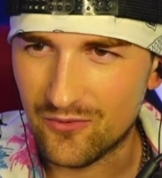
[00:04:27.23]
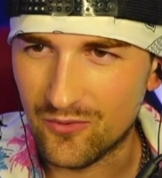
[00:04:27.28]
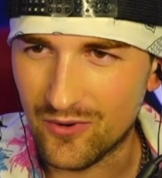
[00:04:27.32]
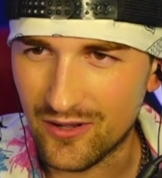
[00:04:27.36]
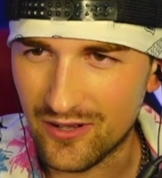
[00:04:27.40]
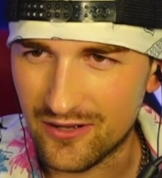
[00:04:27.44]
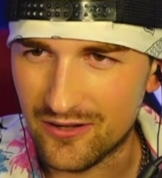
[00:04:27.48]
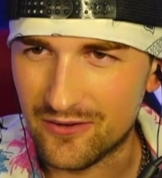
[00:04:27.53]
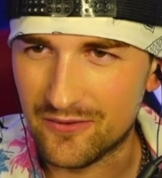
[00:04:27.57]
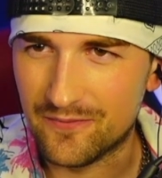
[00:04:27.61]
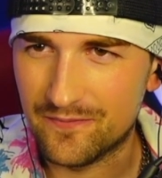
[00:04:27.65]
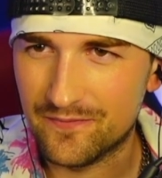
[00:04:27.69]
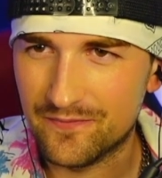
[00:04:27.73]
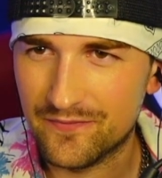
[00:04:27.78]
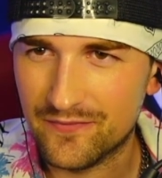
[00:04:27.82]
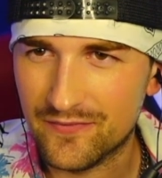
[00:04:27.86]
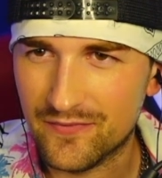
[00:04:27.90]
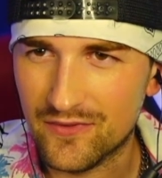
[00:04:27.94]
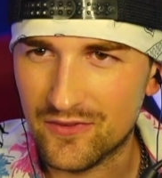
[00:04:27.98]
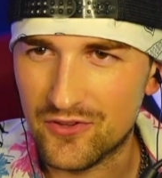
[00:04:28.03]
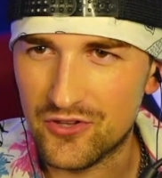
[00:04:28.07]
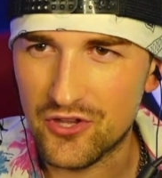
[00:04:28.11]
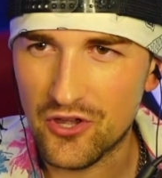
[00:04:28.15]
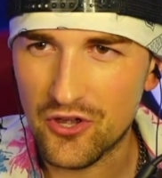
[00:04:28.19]
Well,
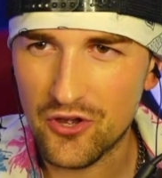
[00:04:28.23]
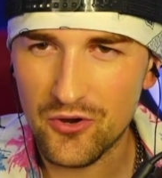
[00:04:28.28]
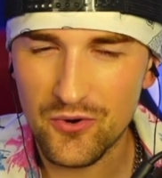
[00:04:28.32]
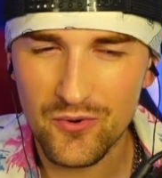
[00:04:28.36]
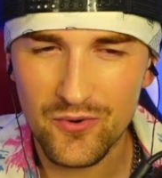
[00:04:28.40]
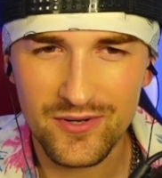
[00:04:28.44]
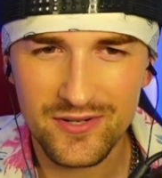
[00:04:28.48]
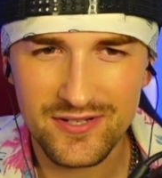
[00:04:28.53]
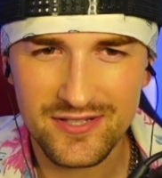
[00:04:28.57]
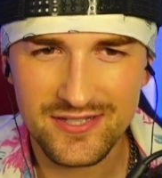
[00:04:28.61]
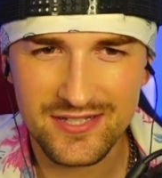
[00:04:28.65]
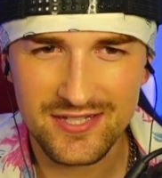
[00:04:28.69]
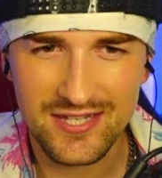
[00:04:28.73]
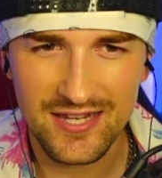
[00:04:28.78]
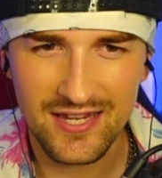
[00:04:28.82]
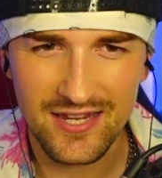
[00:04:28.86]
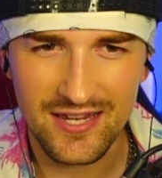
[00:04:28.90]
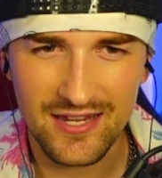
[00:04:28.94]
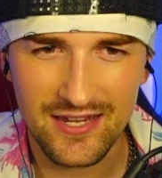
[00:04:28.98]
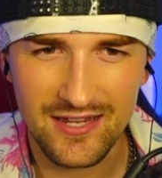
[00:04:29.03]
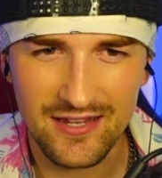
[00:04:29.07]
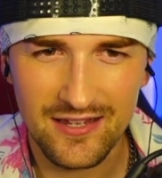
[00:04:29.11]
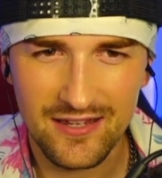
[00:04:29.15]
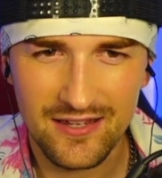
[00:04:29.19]
yo
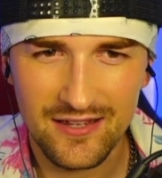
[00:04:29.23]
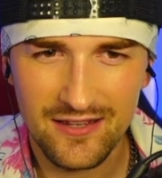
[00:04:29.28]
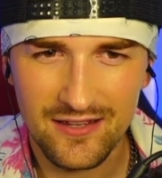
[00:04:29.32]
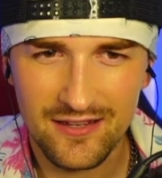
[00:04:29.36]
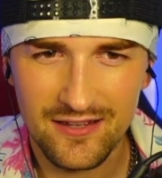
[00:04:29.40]
T